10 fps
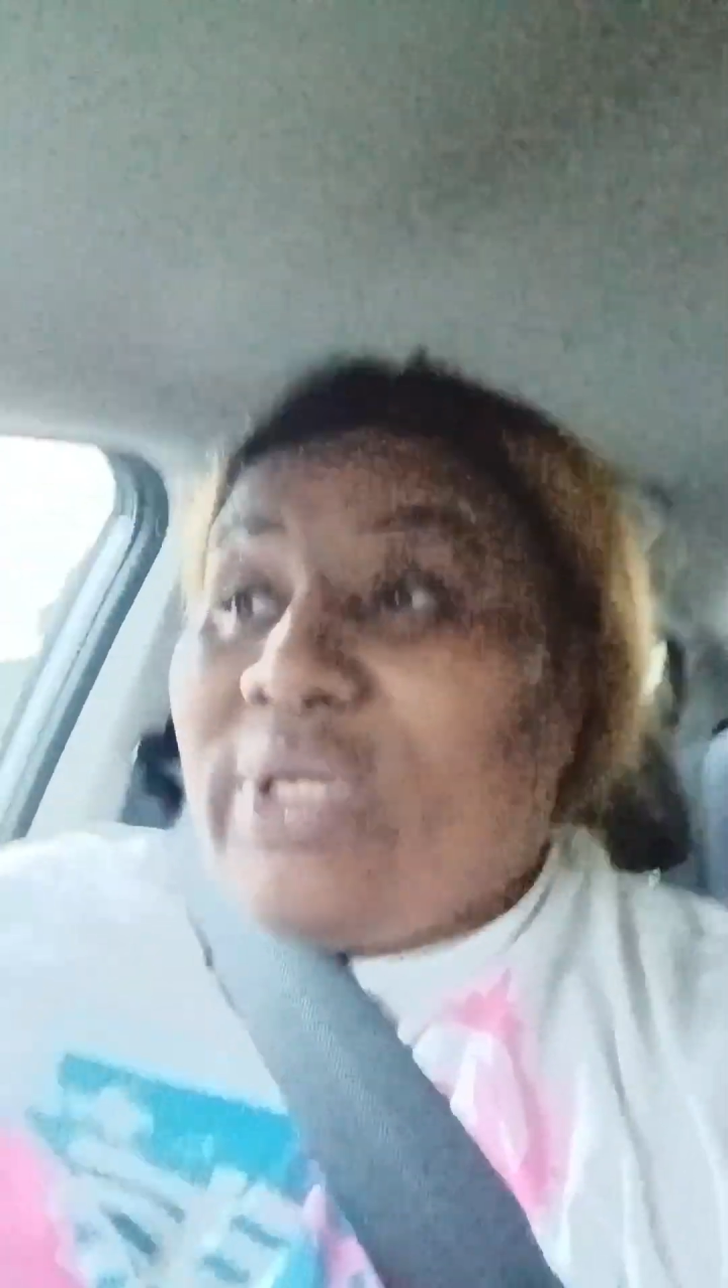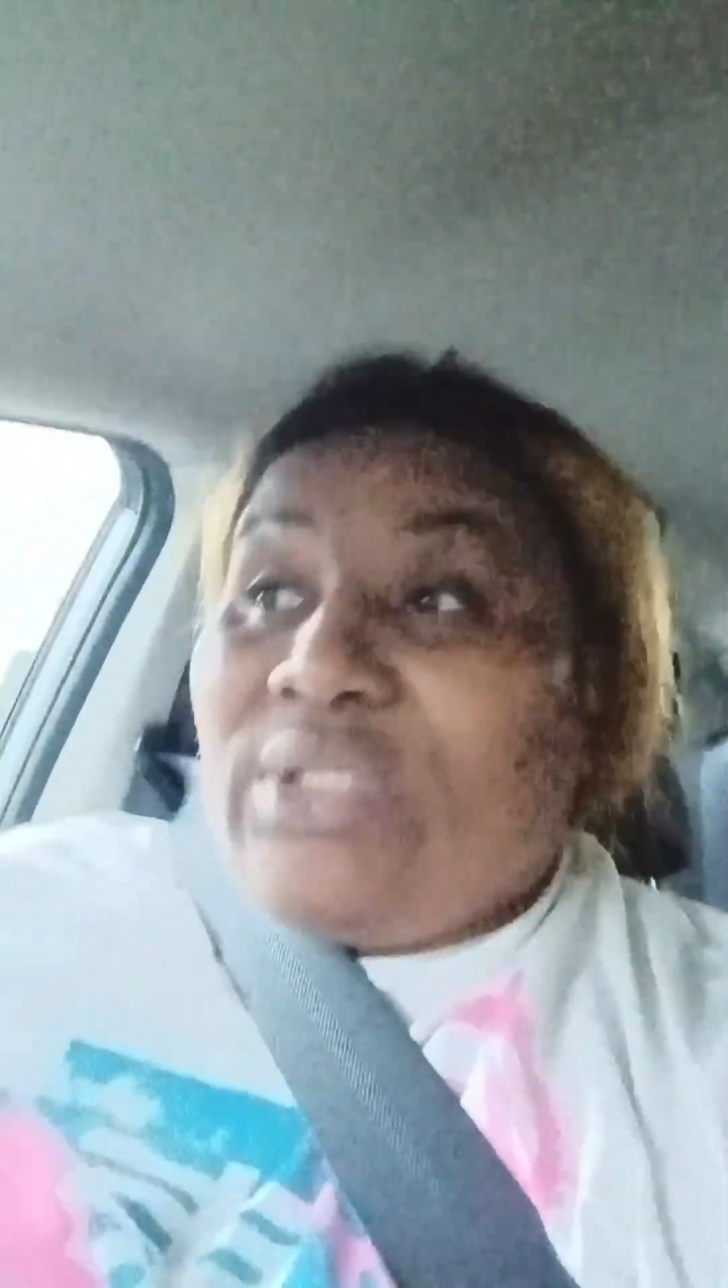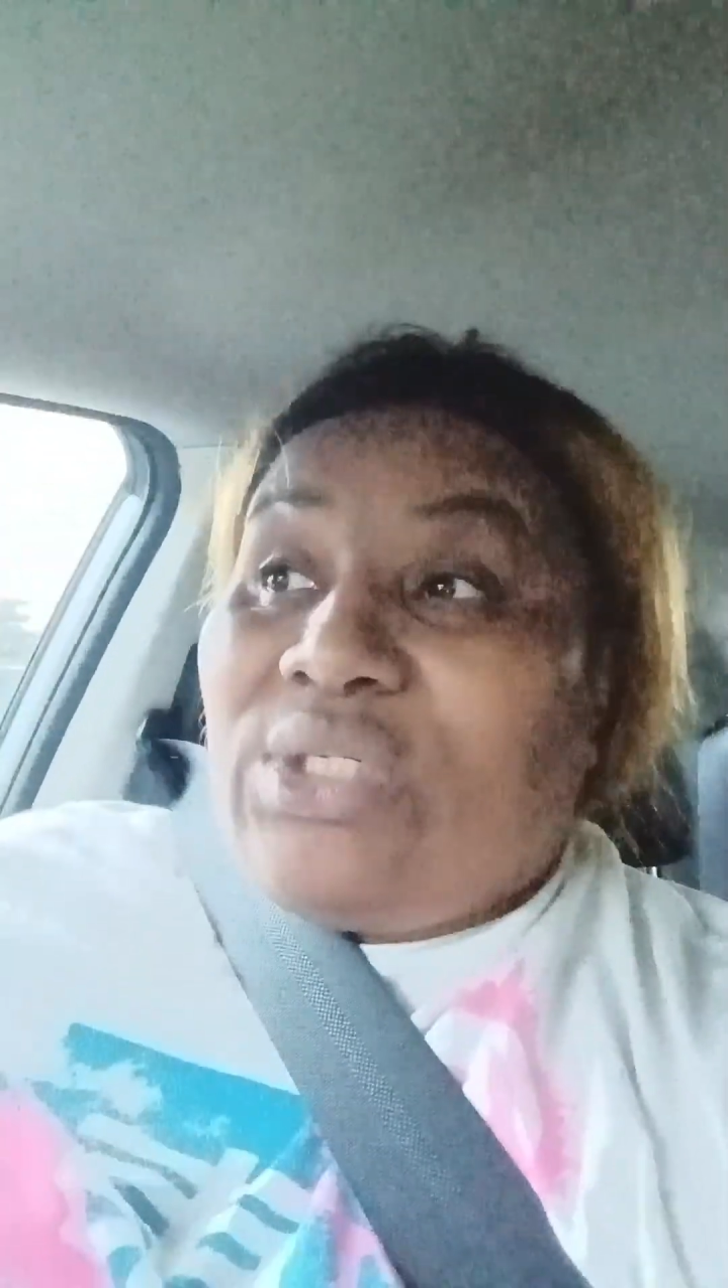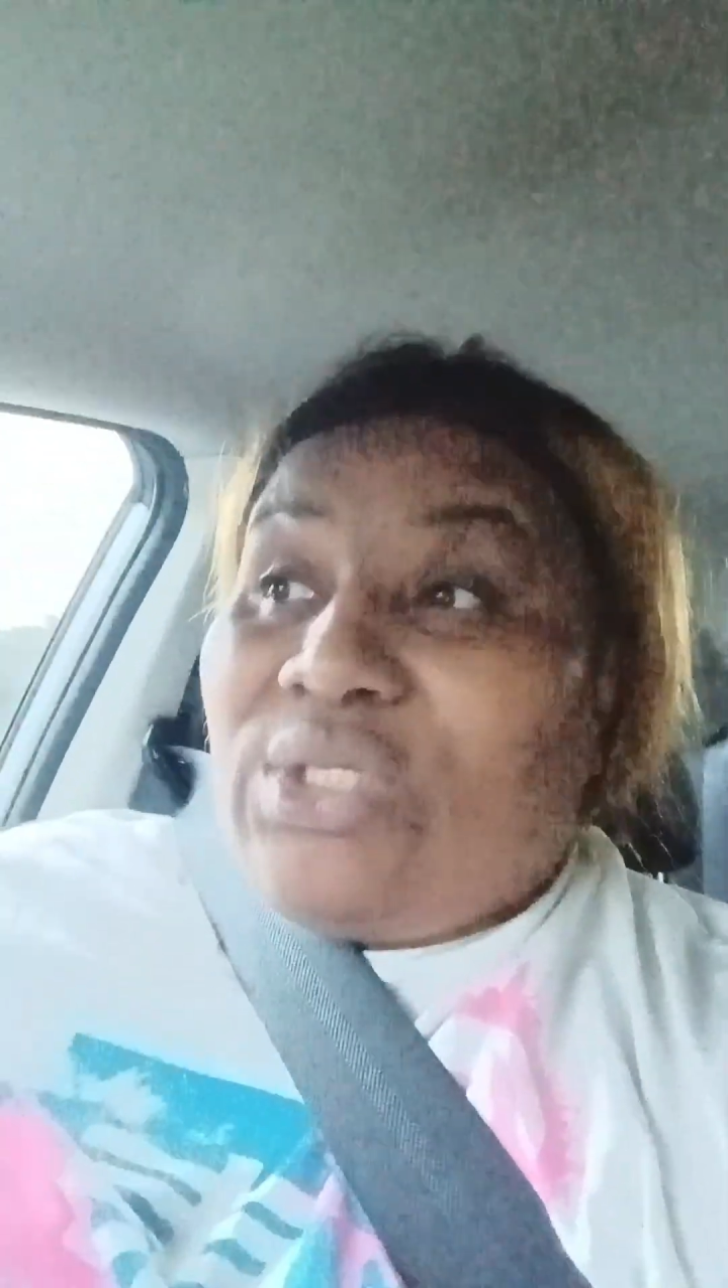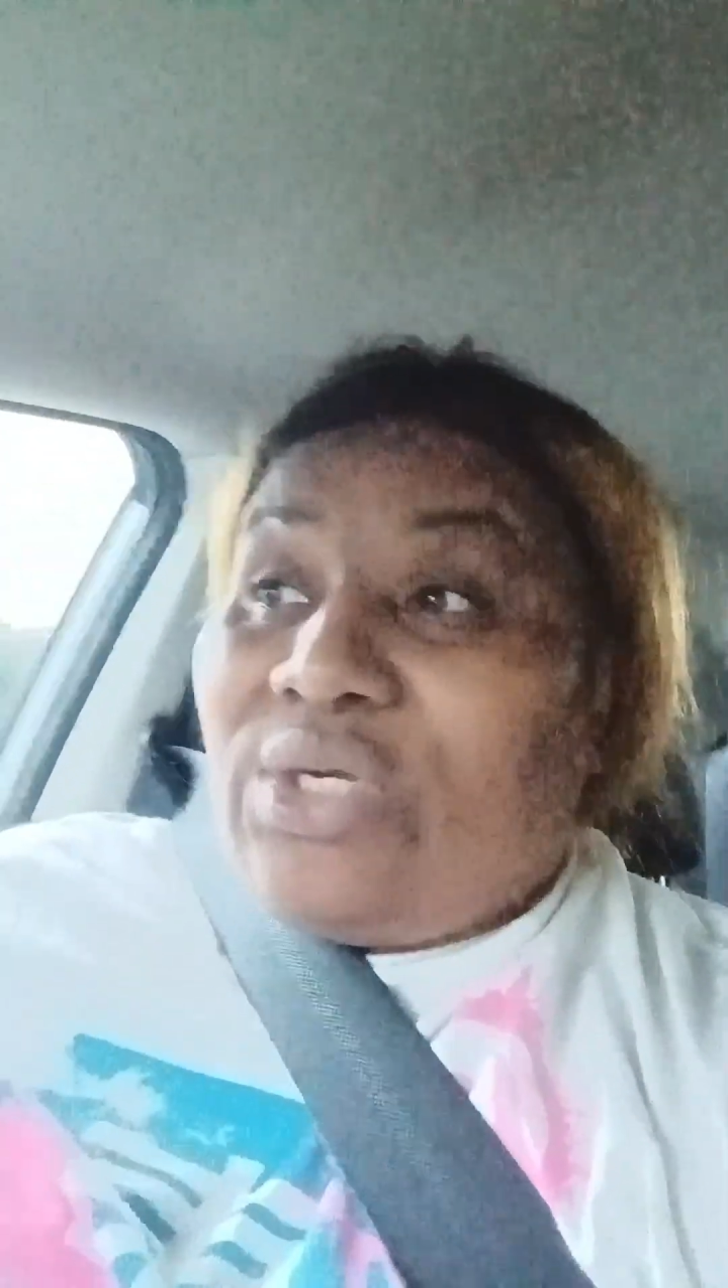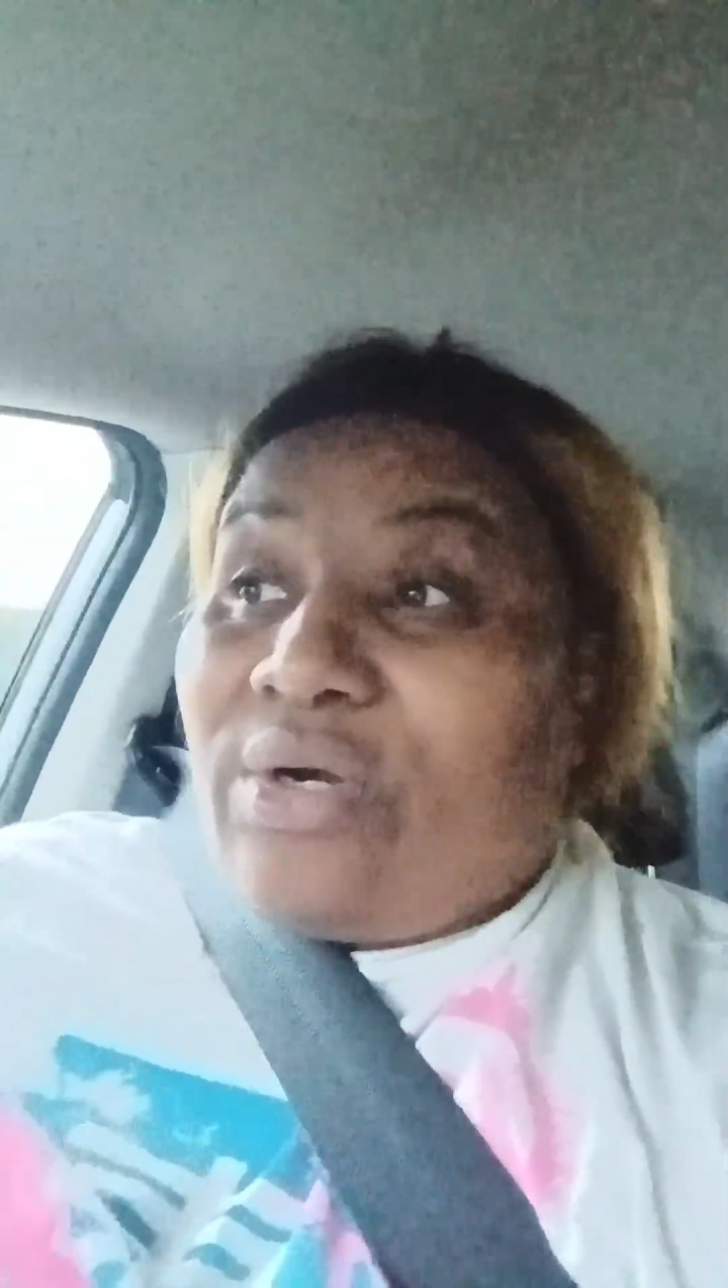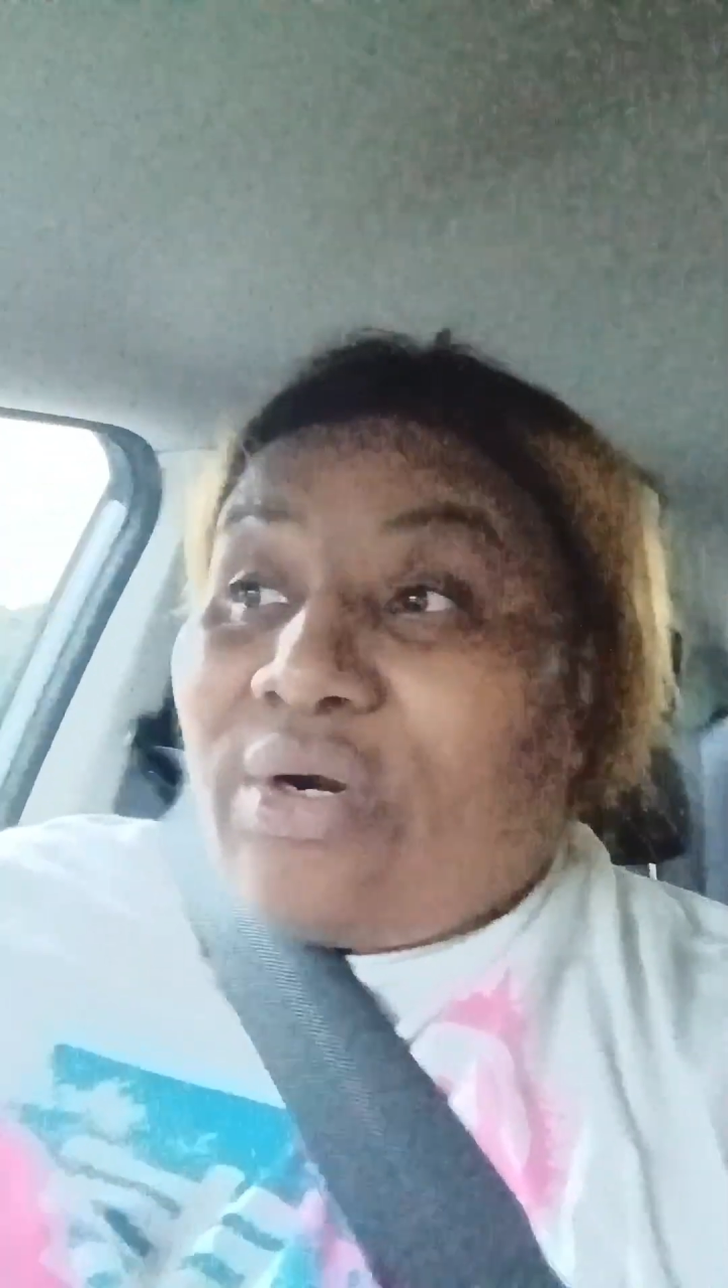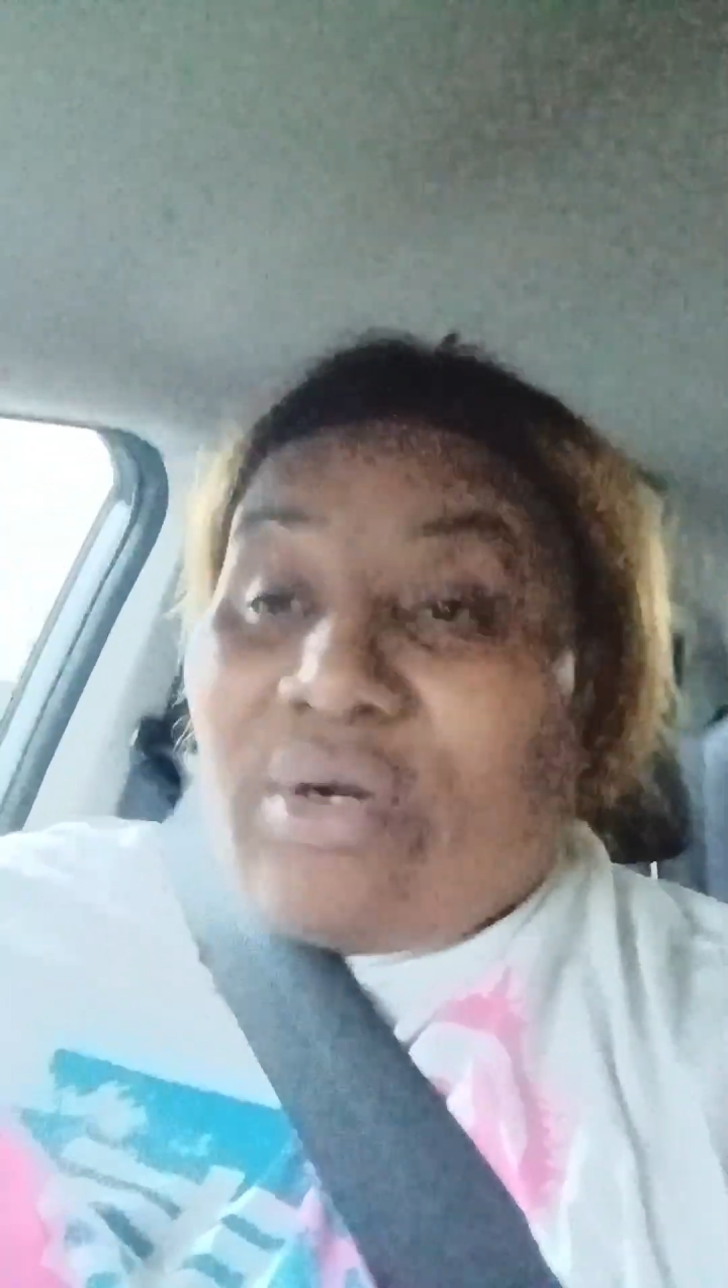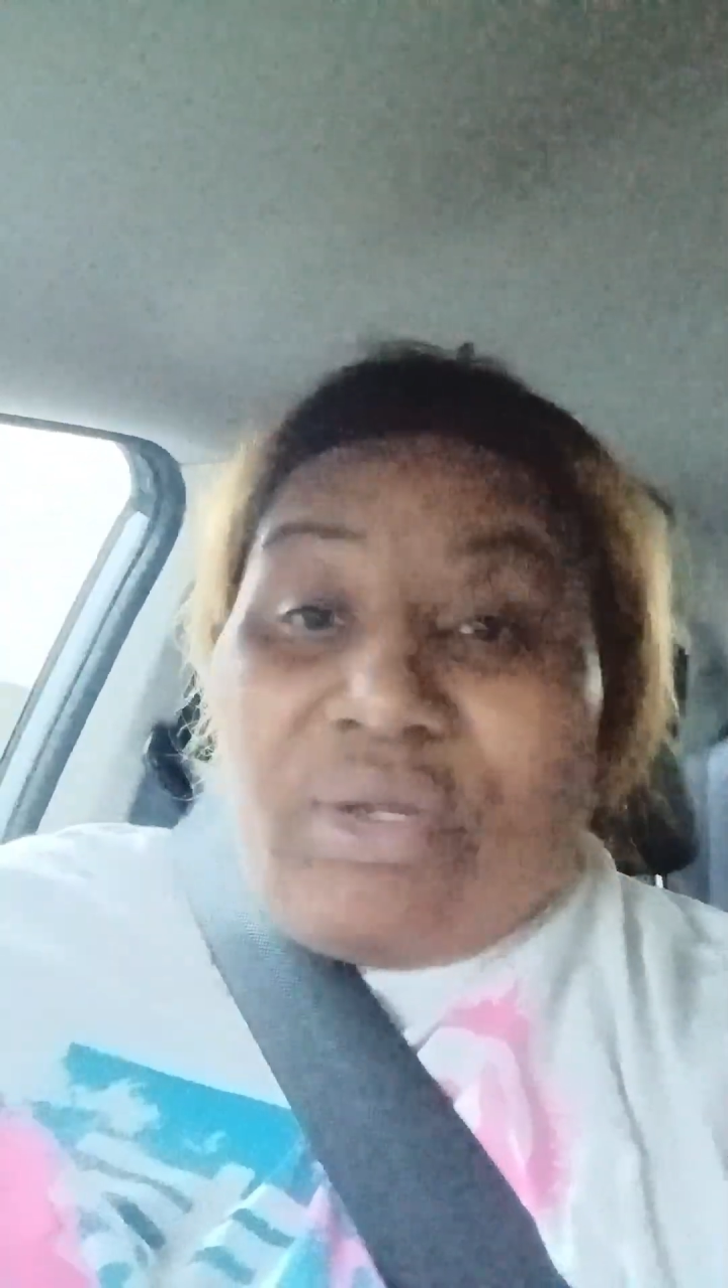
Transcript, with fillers: into your